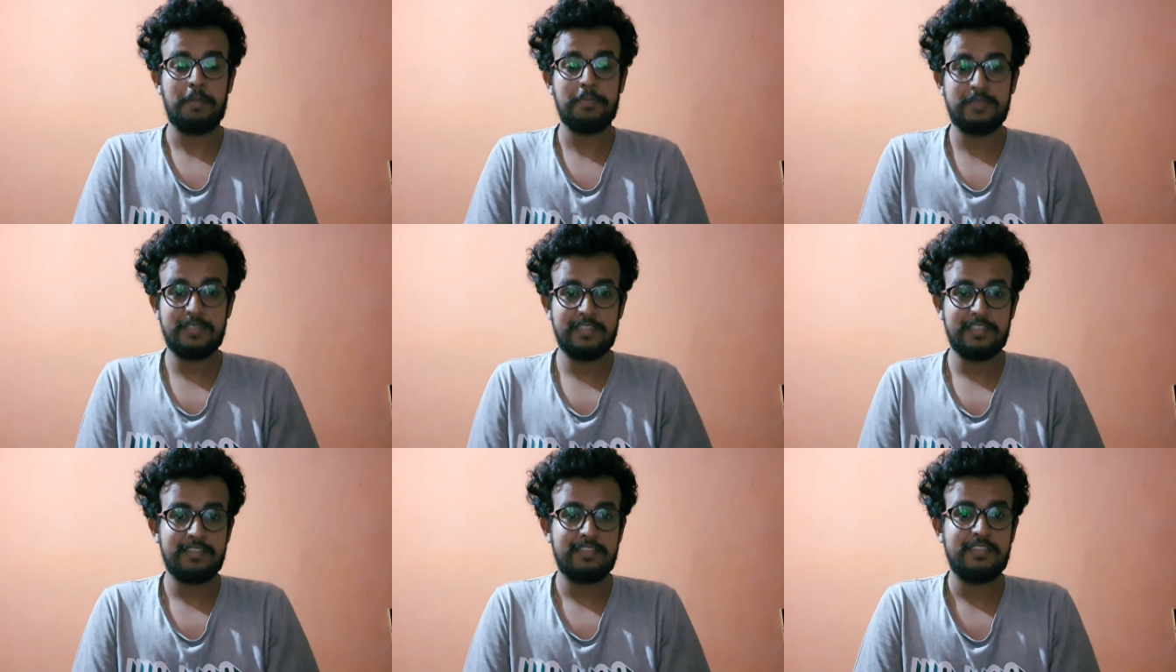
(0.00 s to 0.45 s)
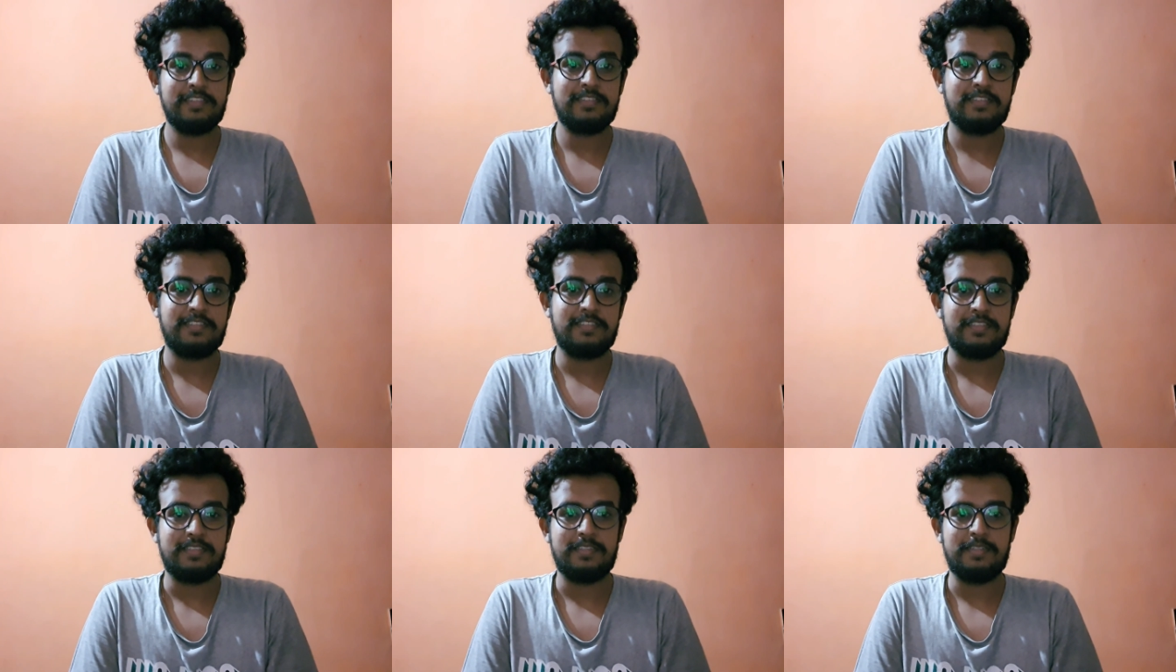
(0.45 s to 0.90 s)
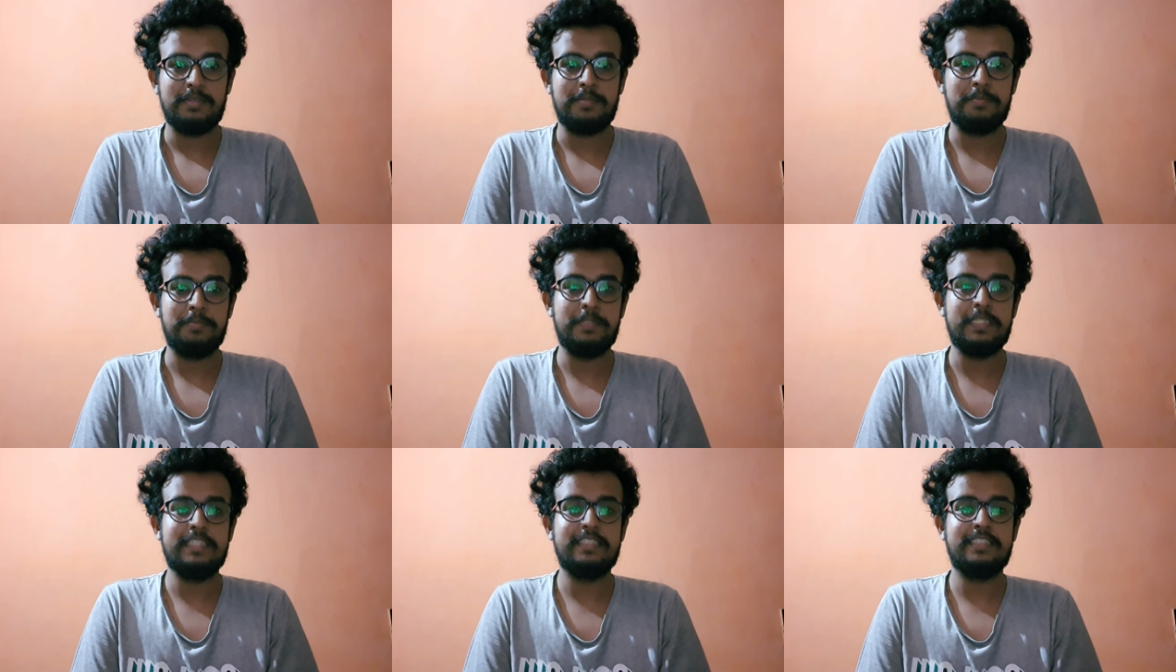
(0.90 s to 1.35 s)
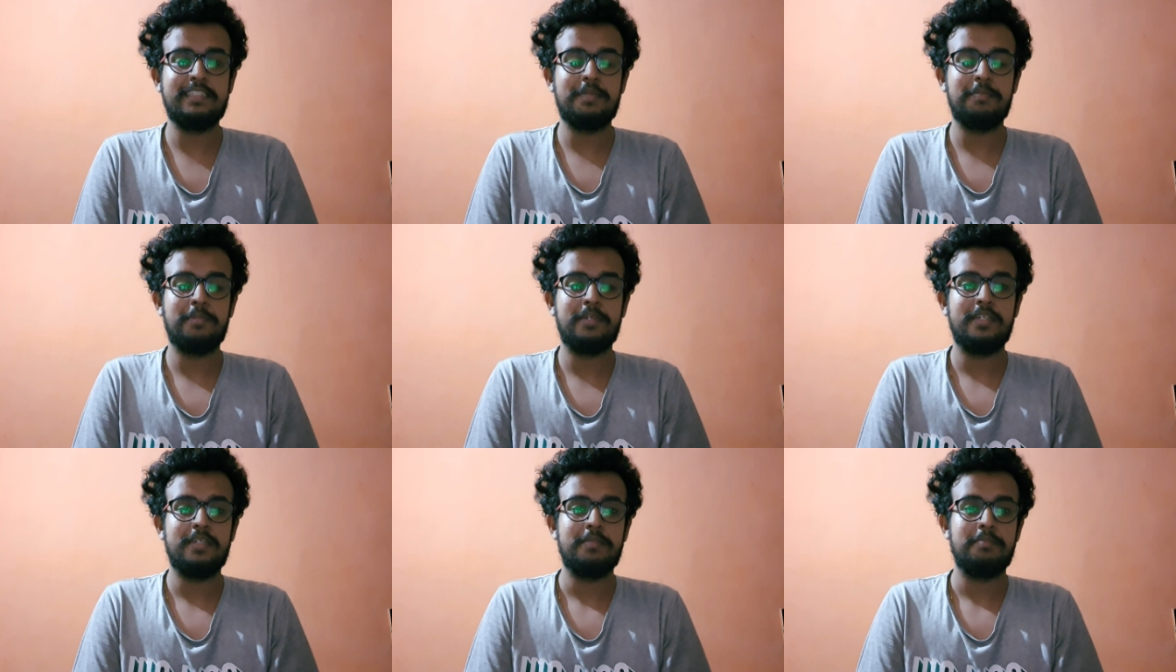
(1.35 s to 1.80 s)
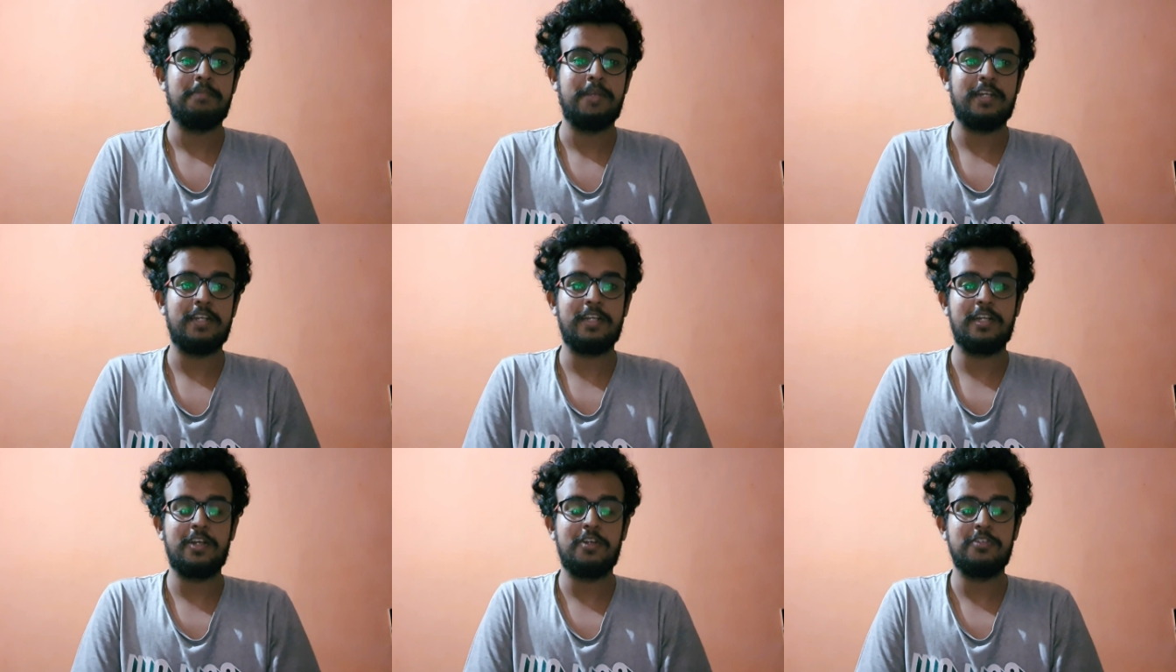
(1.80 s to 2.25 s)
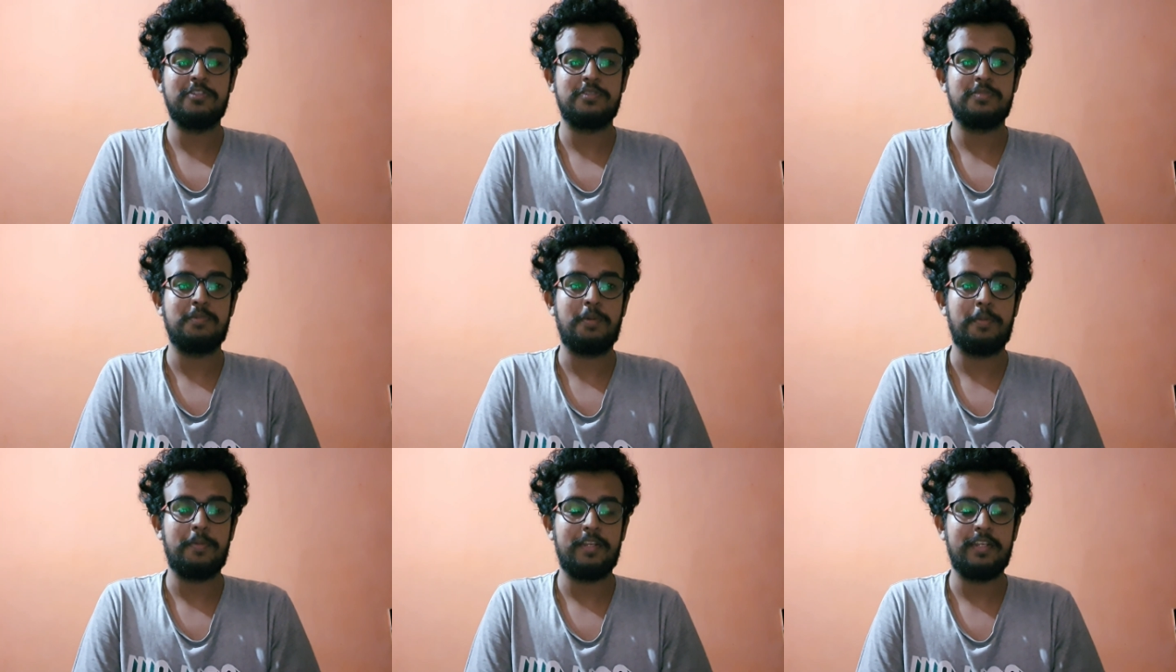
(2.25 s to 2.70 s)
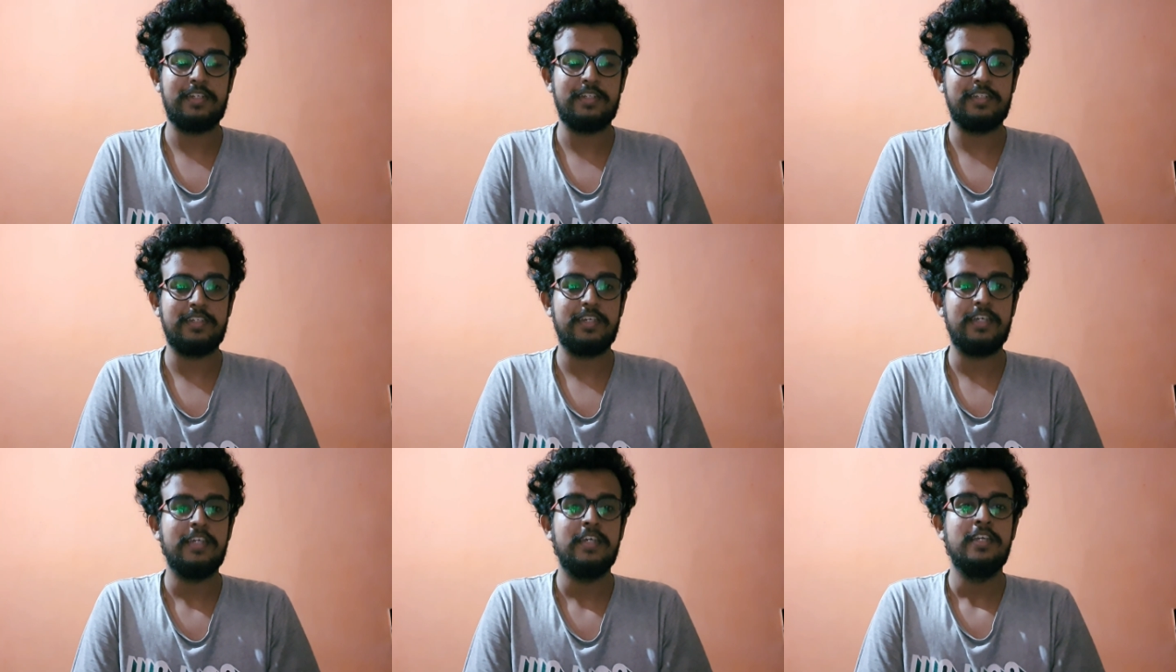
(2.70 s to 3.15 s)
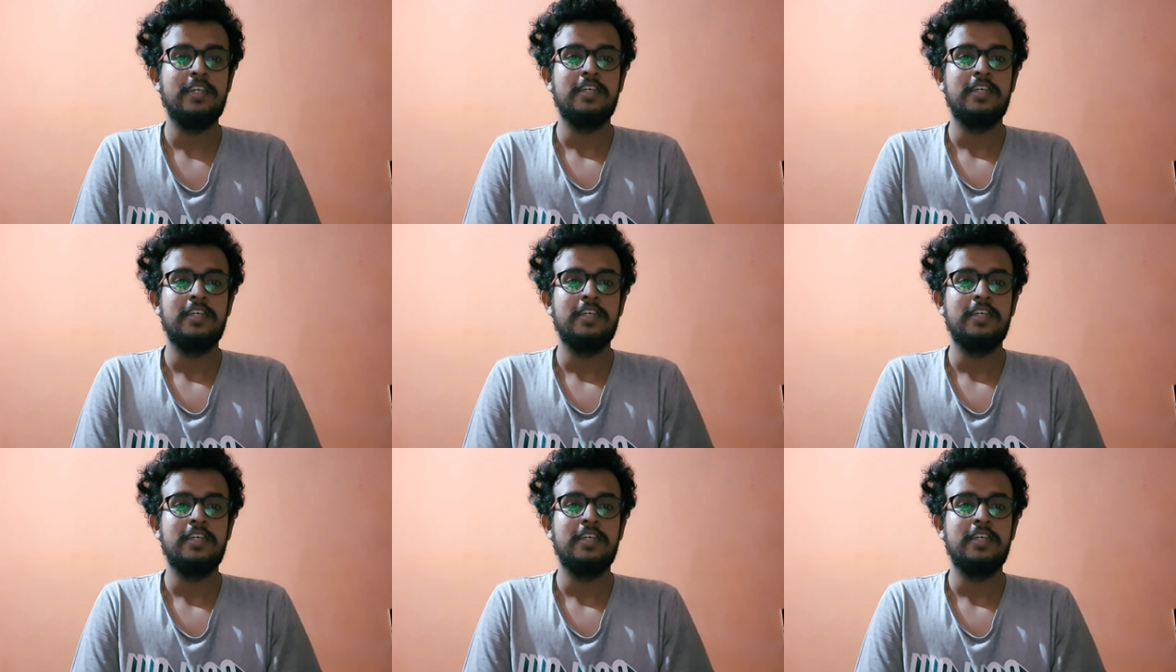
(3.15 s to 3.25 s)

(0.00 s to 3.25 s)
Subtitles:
in the sense BGMI, Battlegrounds Mobile India.